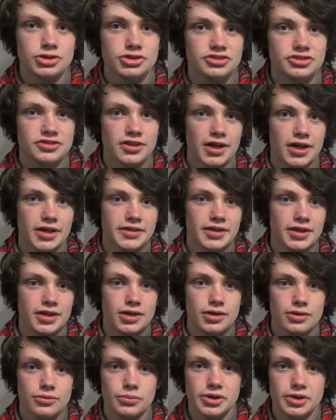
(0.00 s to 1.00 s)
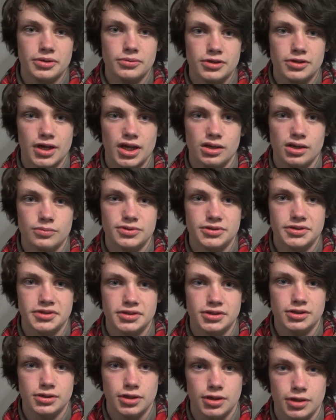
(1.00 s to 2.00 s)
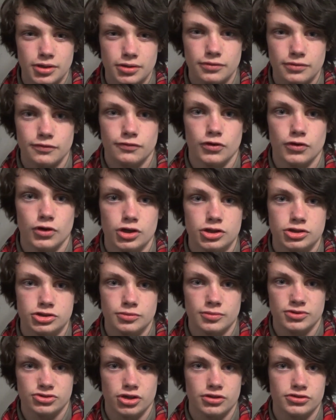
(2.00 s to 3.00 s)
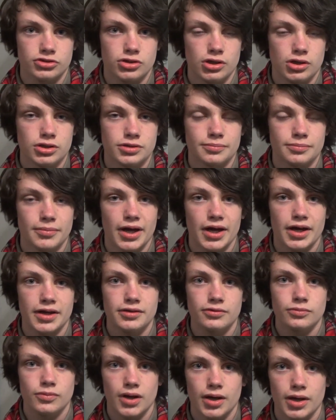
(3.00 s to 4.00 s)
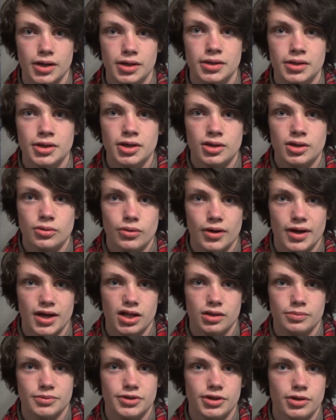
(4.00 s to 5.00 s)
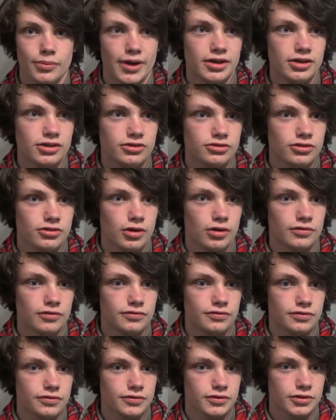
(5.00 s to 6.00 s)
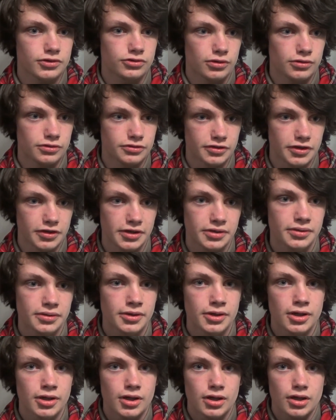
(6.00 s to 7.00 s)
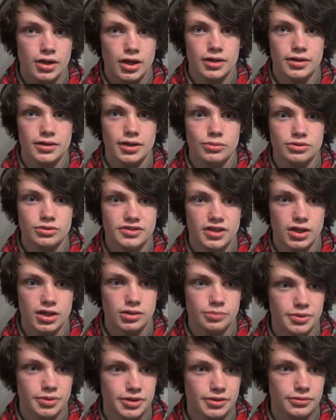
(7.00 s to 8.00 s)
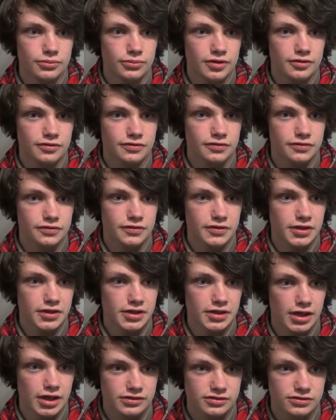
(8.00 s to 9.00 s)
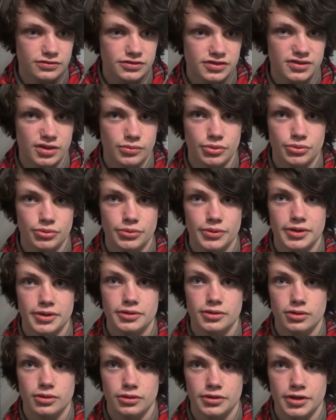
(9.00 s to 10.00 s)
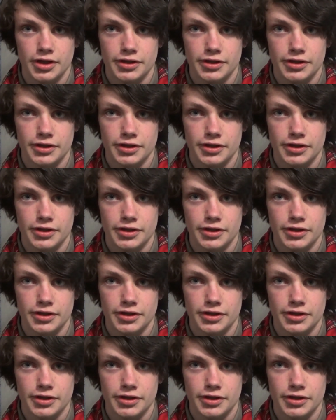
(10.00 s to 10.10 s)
on Saturday, we were helping uh, for a charity called Mind, where we're helping the awareness of the charity, and I was helping with the activities that we were doing on